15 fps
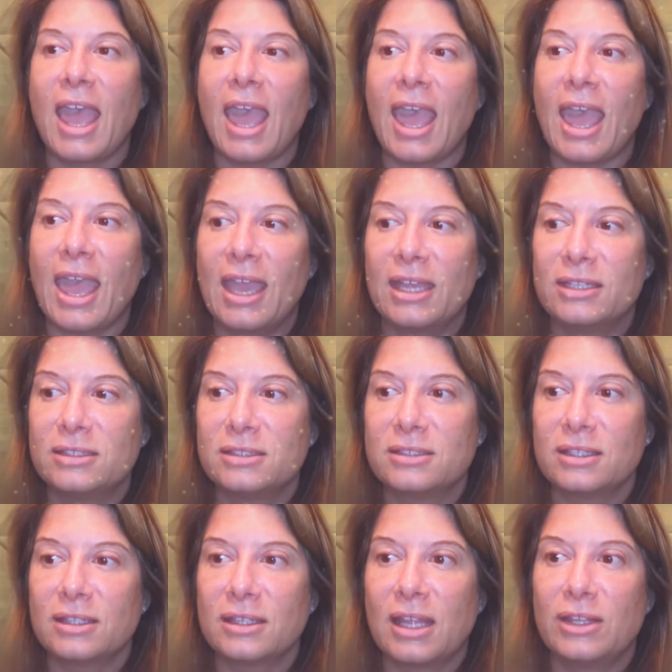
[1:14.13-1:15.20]

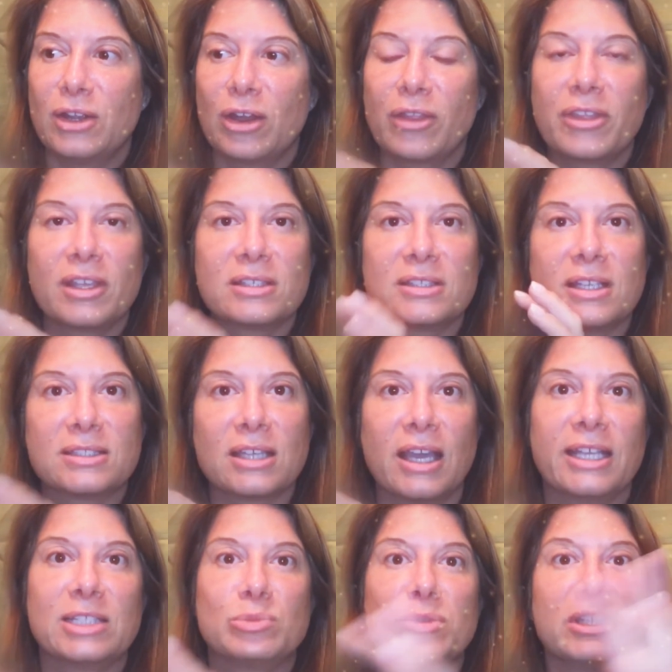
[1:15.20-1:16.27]
and then there are things that
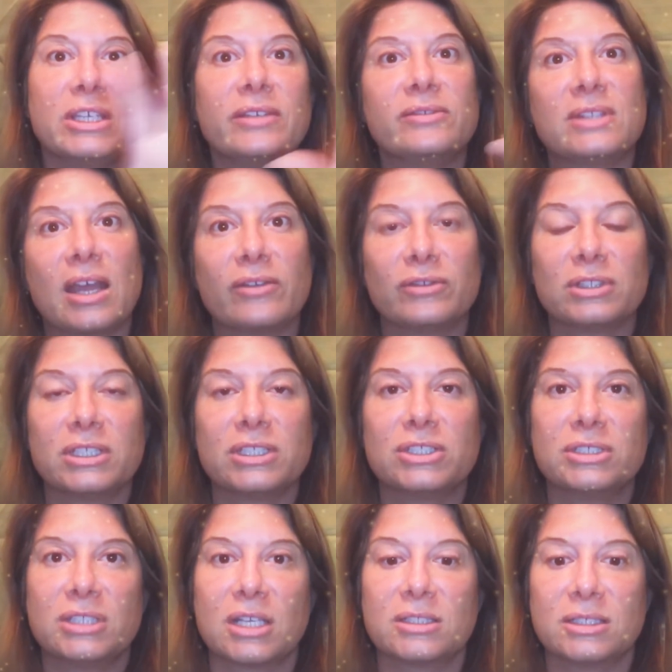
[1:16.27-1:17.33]
science believes that
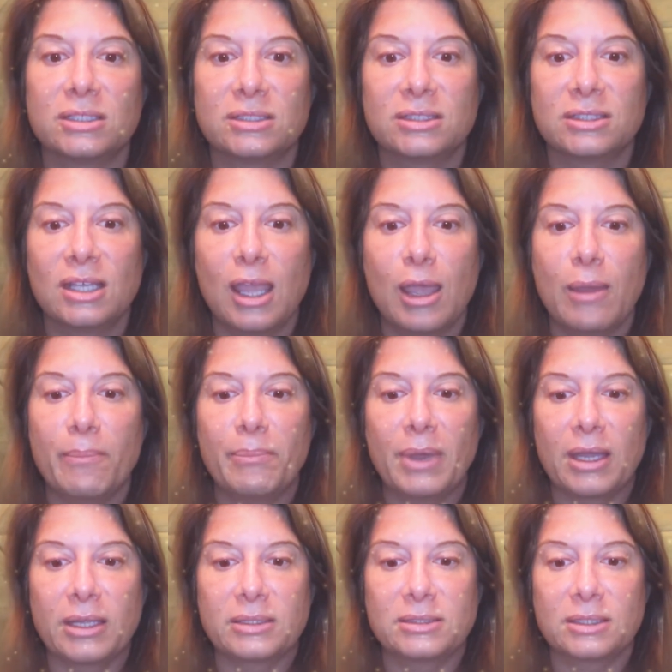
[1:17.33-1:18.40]
religion doesn't
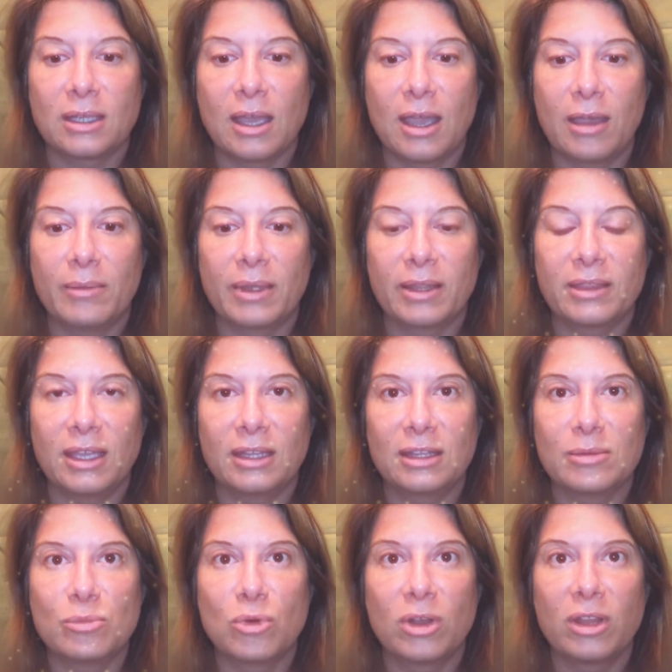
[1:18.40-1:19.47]
but um, I think
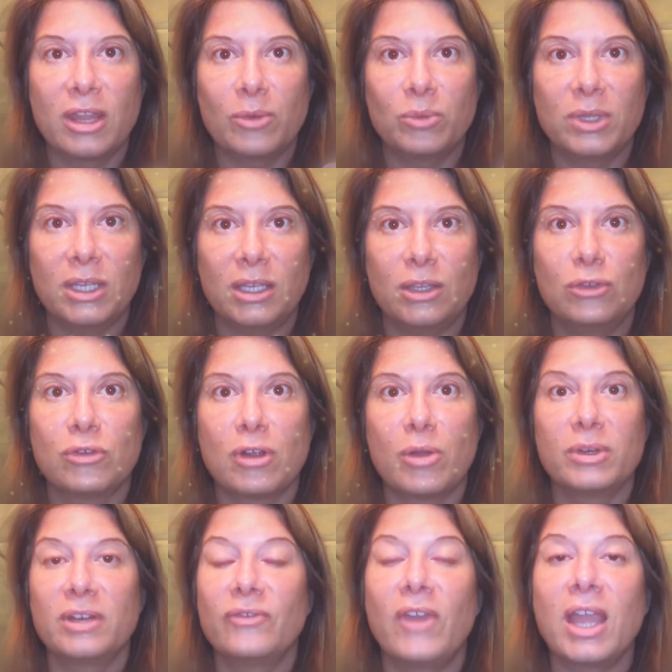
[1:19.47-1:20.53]
the more that we grow
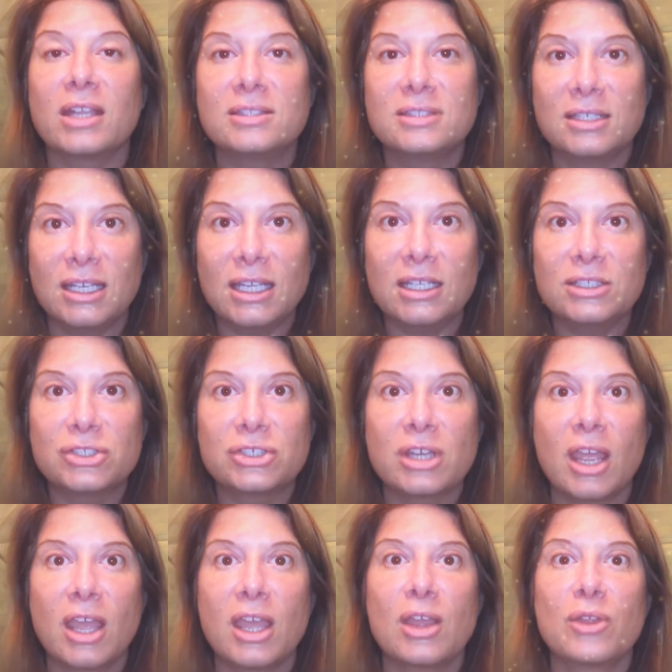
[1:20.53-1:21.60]
and advance in each
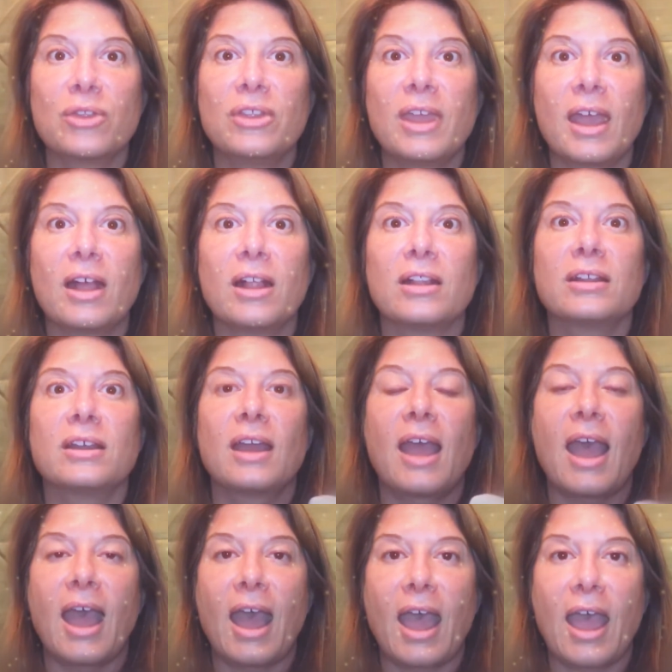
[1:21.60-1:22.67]
they'll
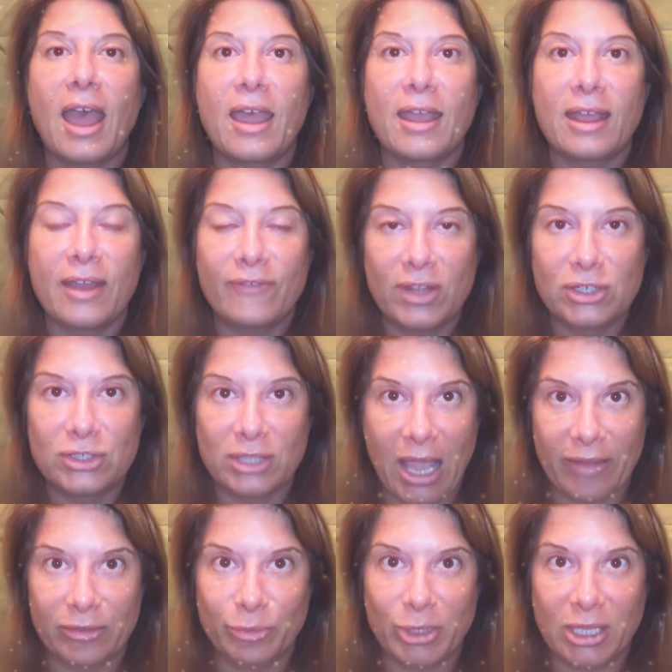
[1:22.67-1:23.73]
eventually
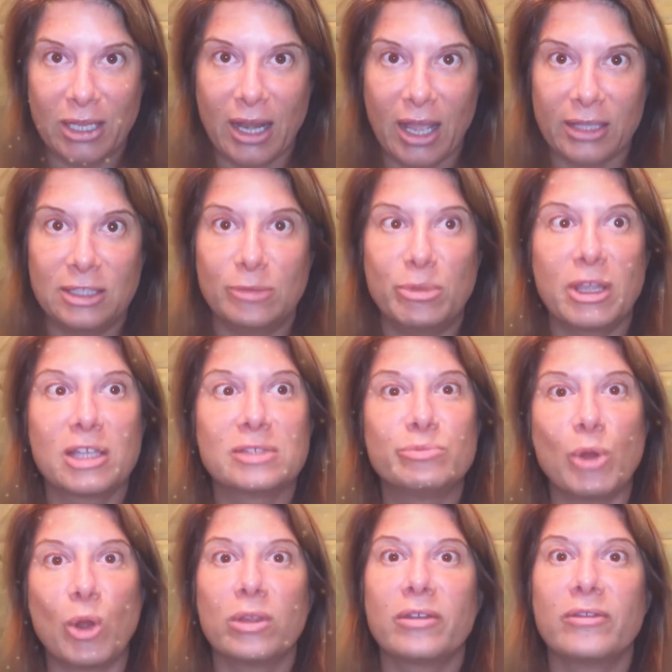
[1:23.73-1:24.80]
have to be connected because
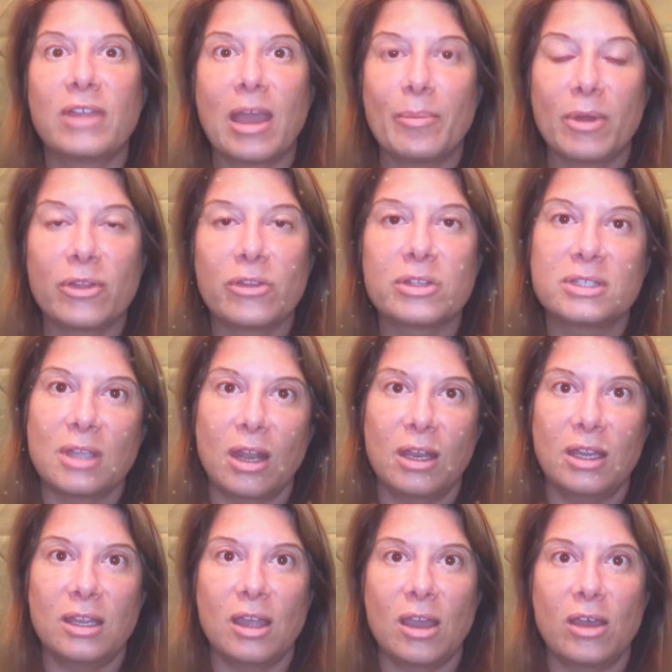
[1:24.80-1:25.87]
both of them are the
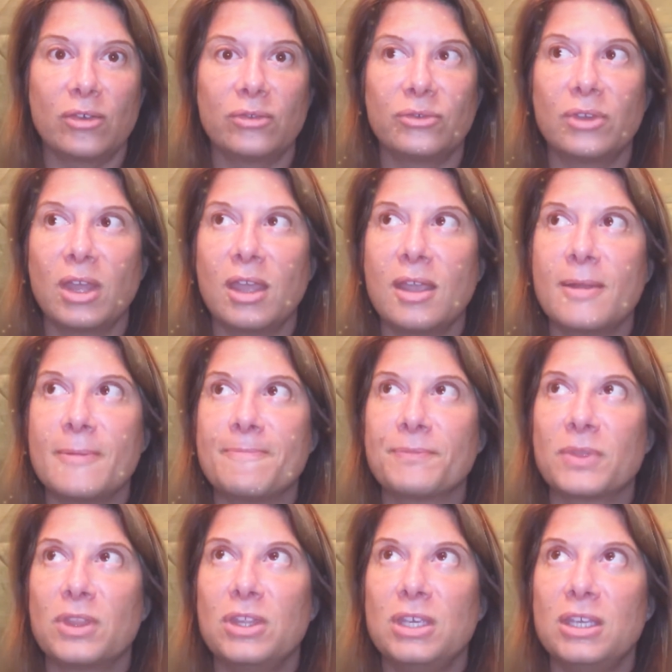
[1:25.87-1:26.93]
study of
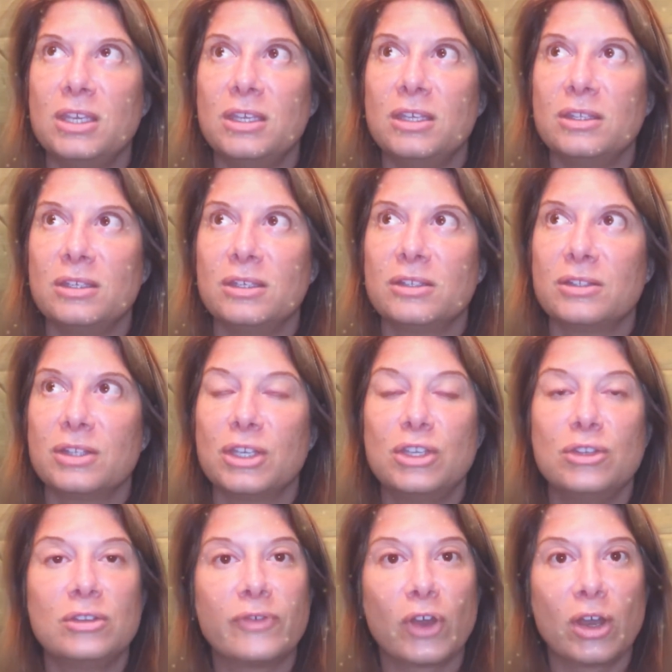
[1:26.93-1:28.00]
the, the
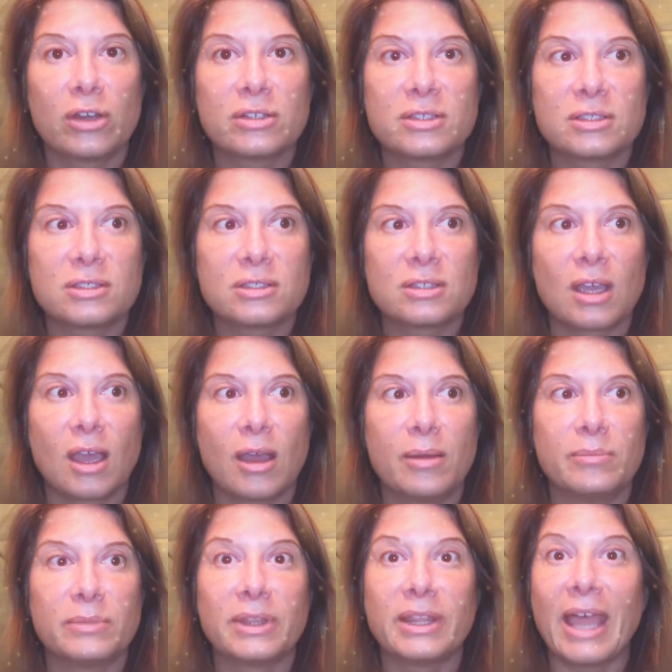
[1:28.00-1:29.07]
universe,
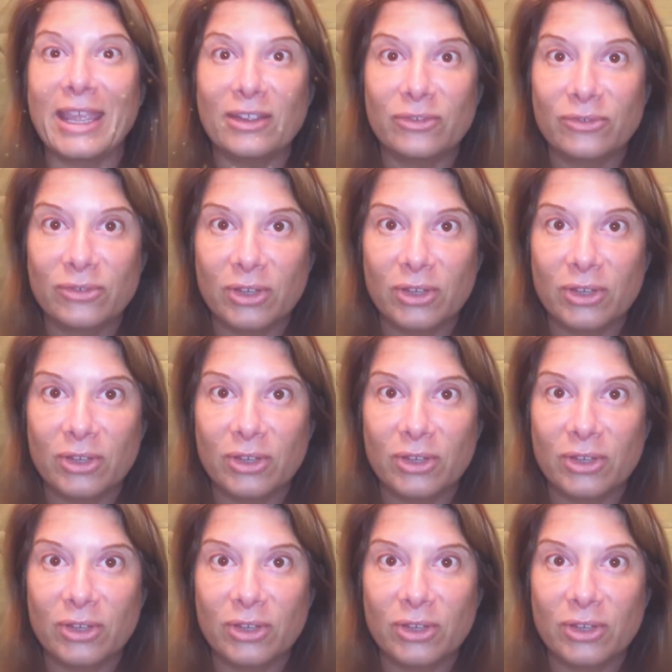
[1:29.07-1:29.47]
um, life